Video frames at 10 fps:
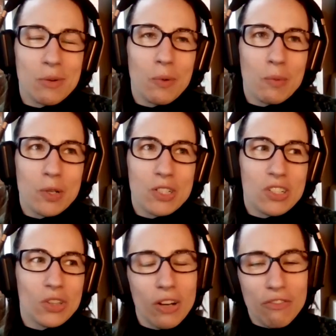when we're
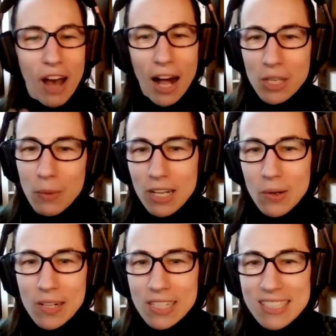evaluating
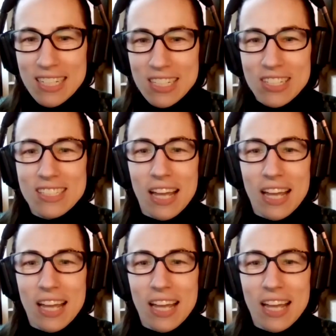organizations,